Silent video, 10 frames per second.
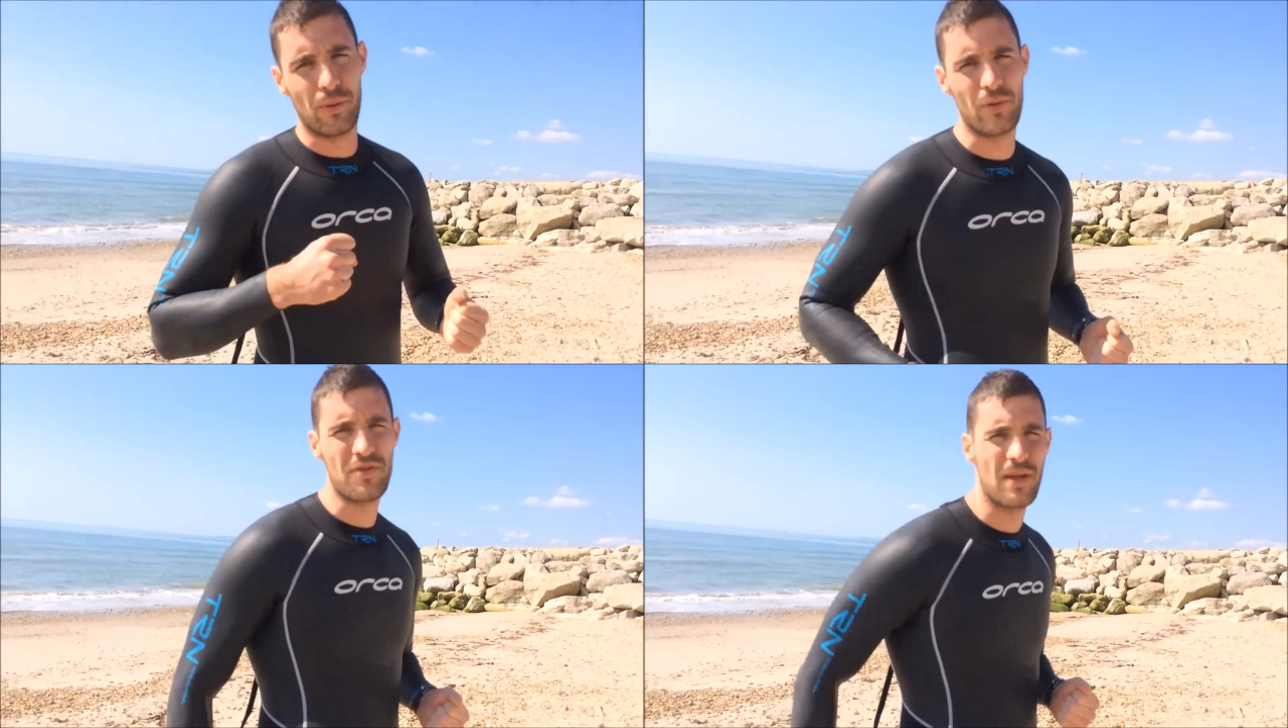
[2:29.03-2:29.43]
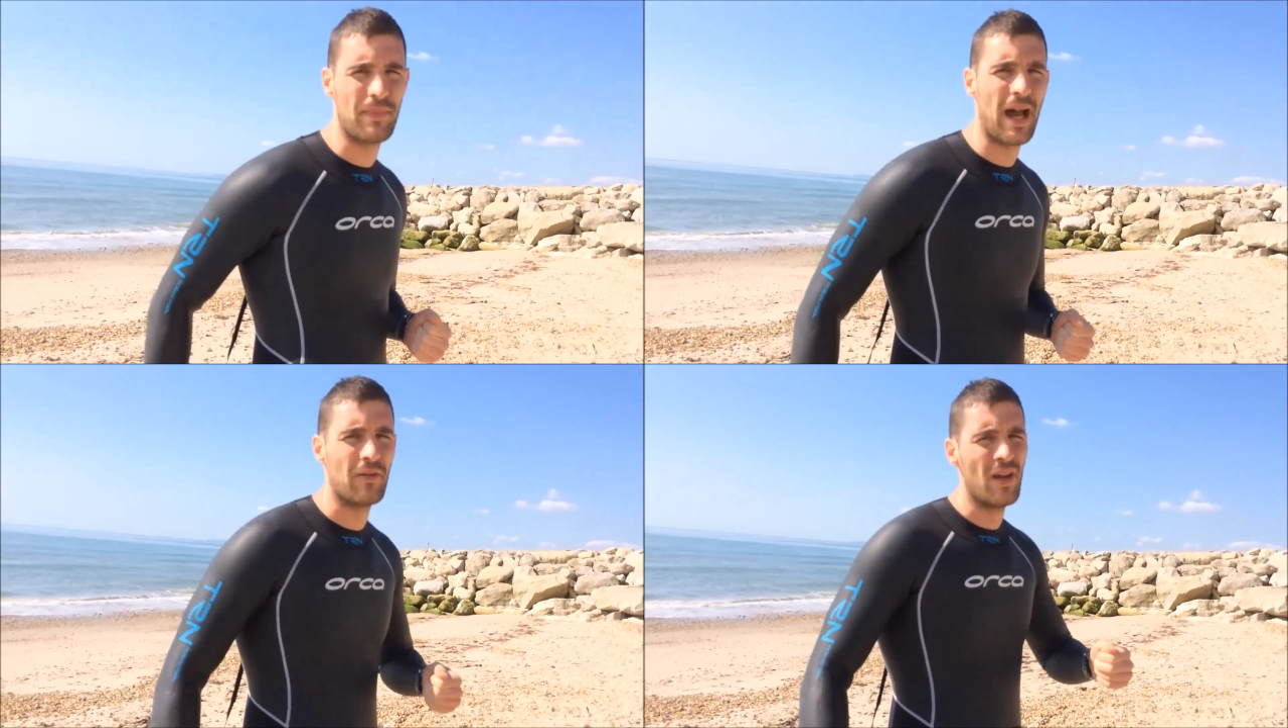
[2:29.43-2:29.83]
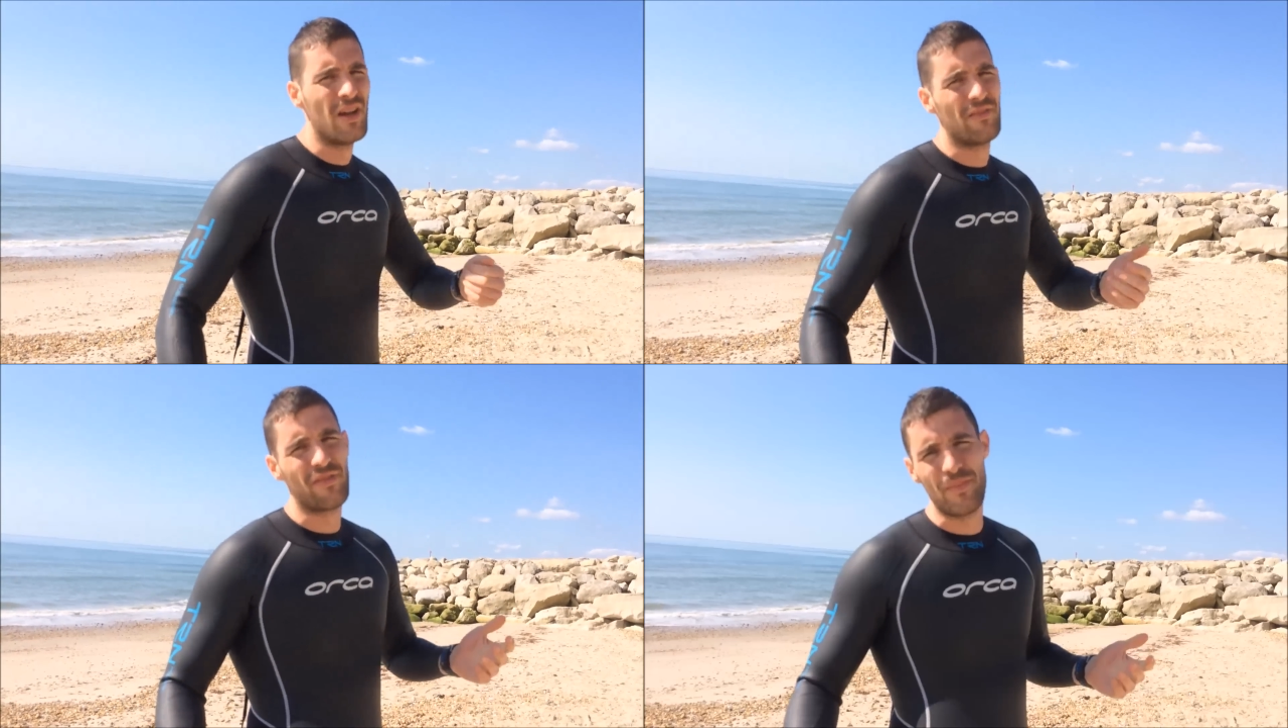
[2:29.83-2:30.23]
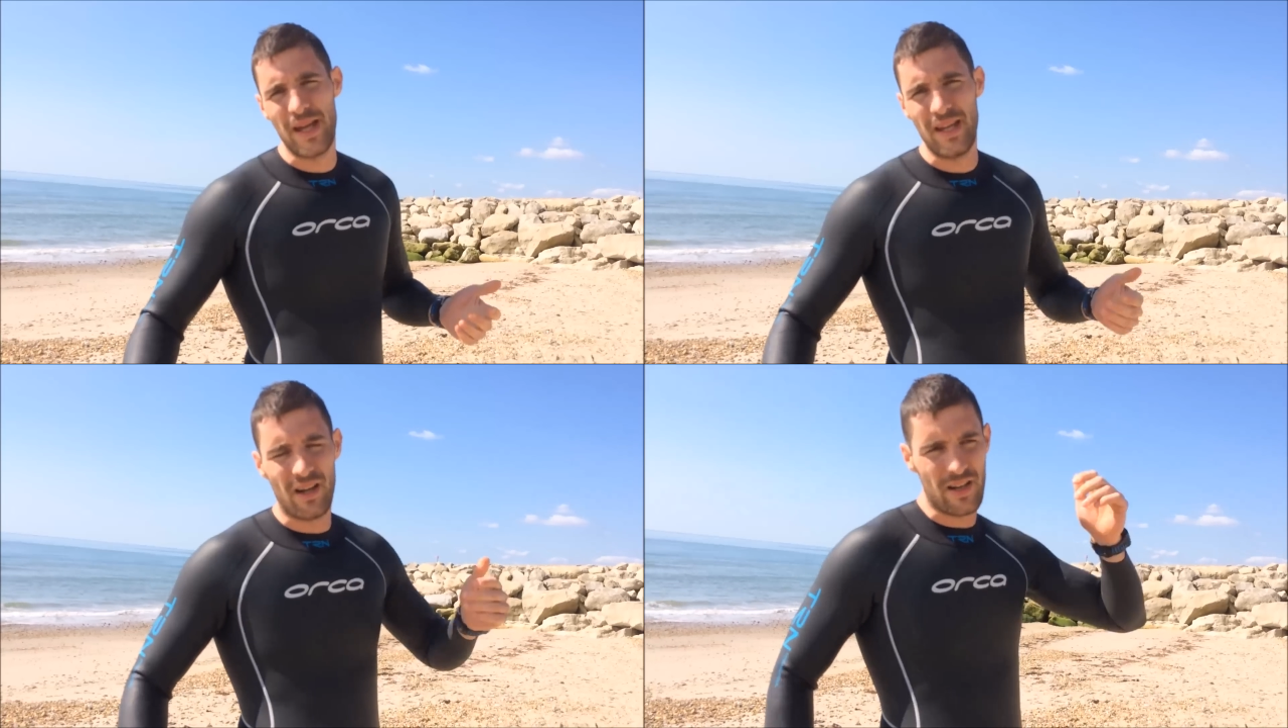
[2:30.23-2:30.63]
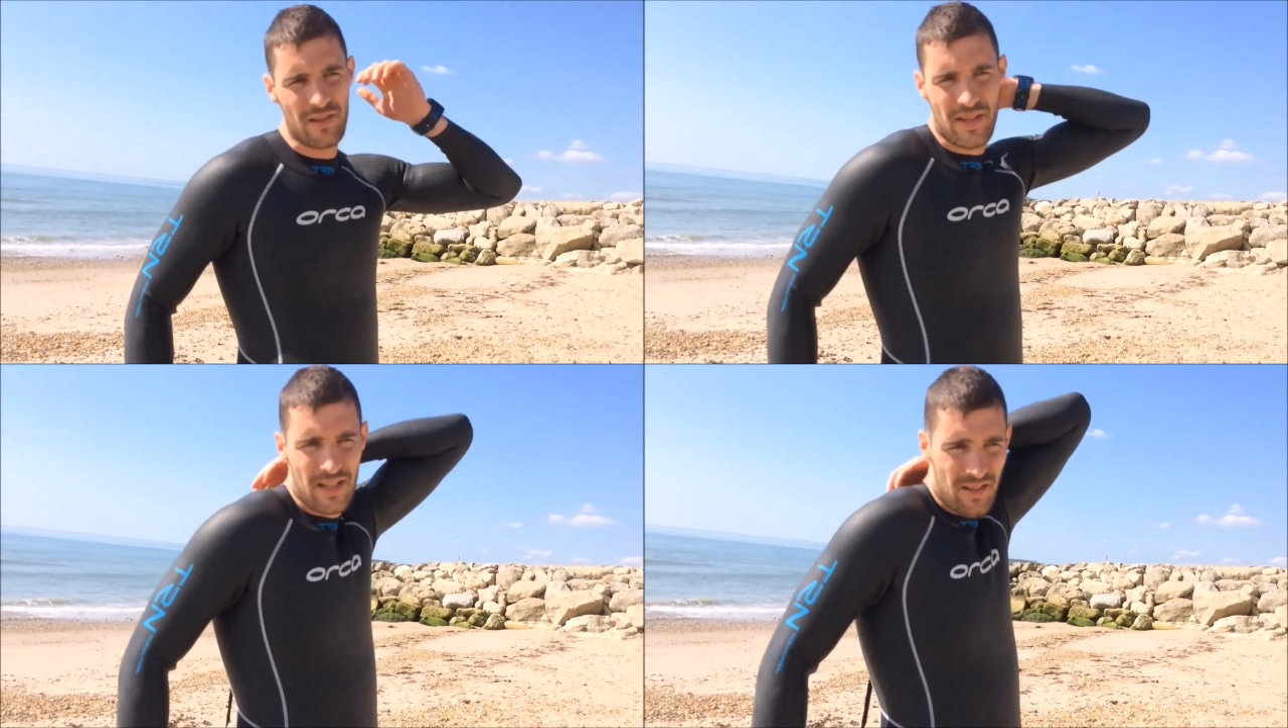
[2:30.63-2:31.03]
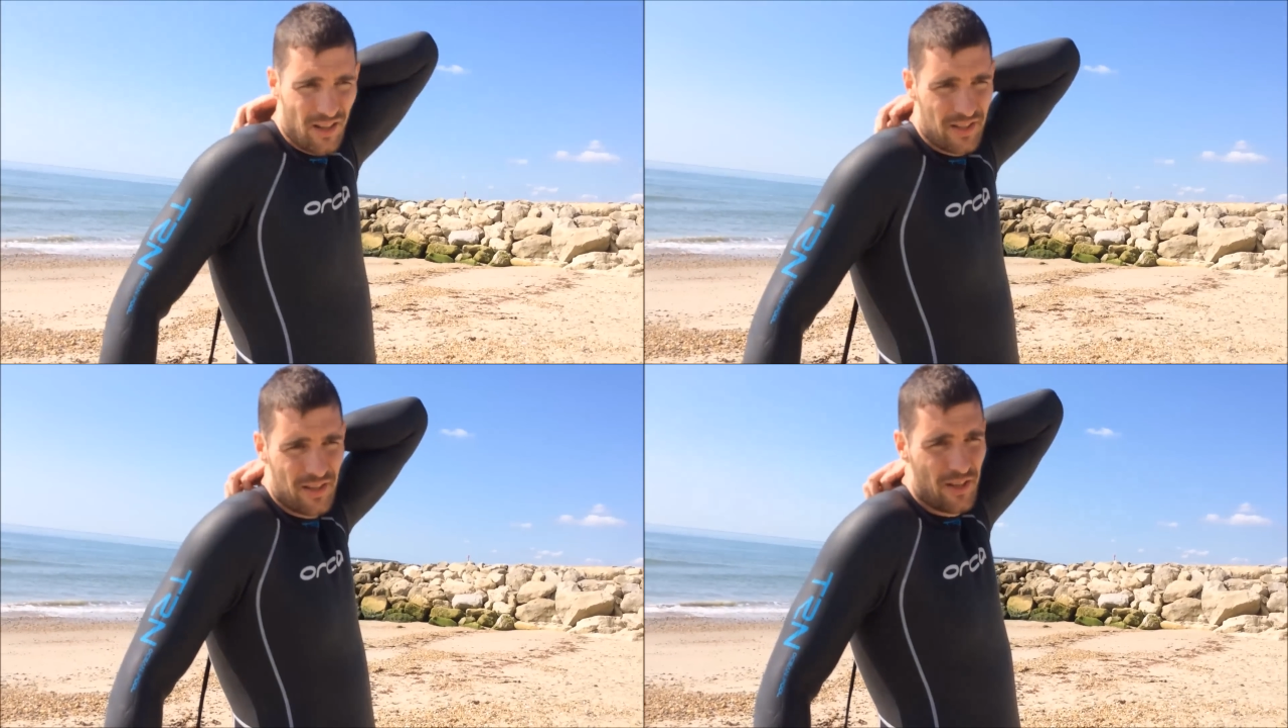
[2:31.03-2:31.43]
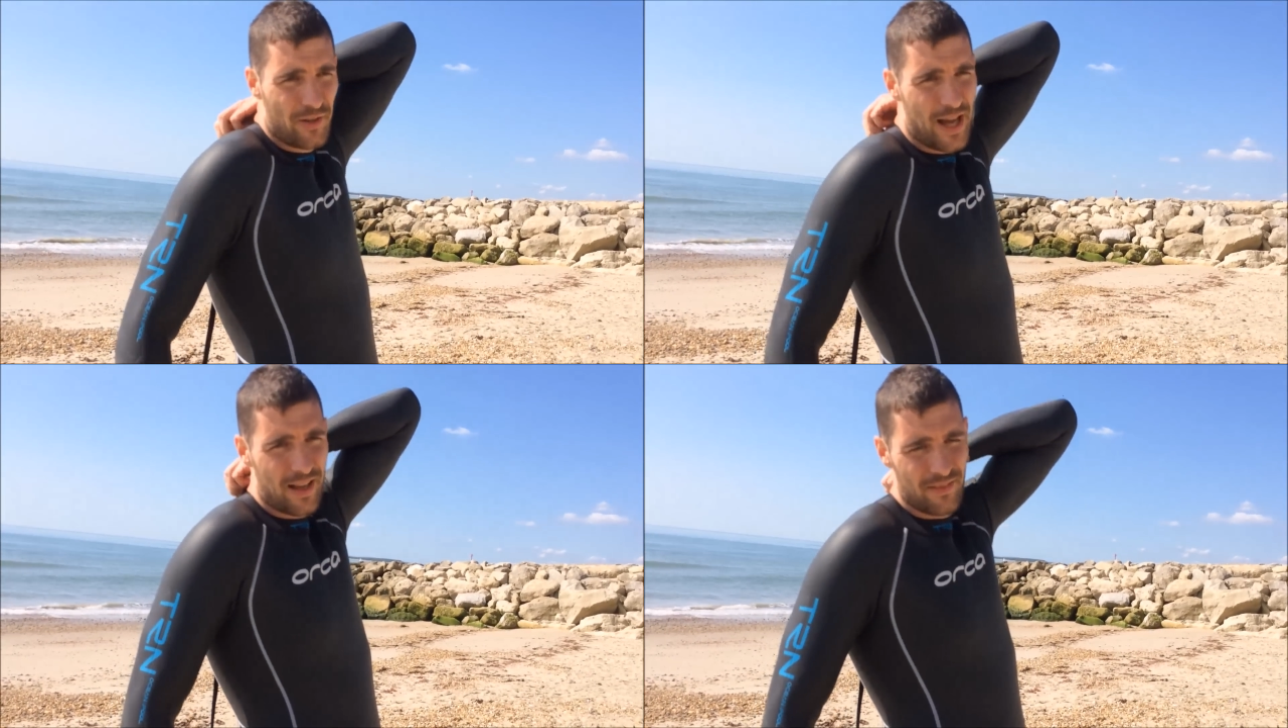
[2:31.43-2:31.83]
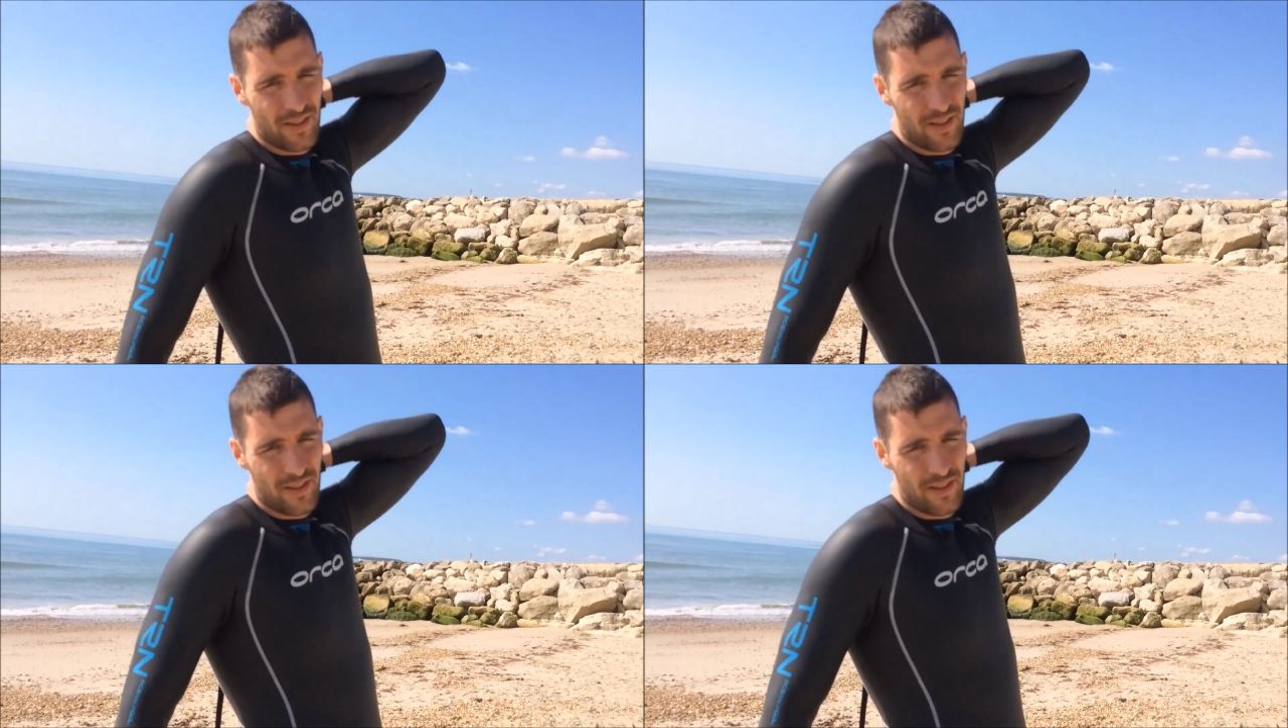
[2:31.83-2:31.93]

pull the zip down. For me, I don't tend to like to do that.